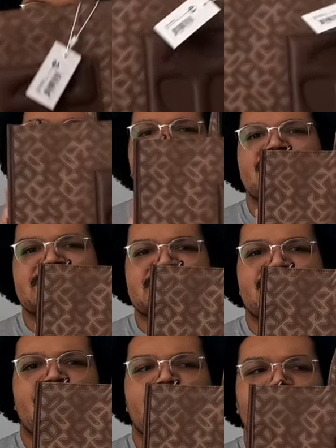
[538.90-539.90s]
these are, like, a little bit
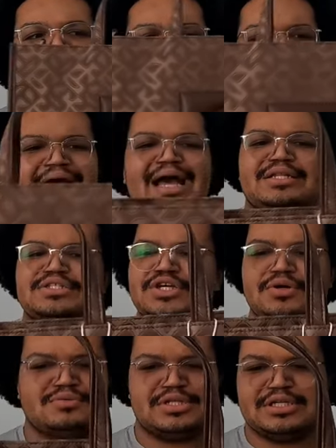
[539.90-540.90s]
smaller, but I
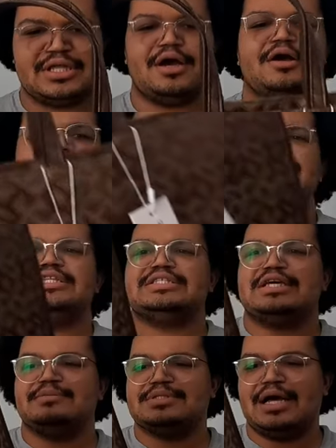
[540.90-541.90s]
don't think they are. They're, like, the
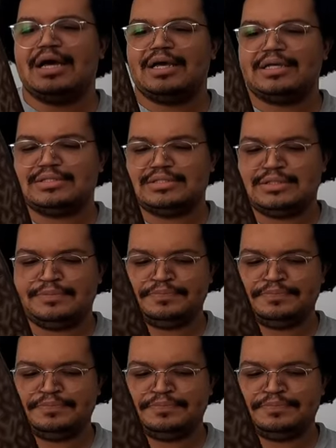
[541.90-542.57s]
same size.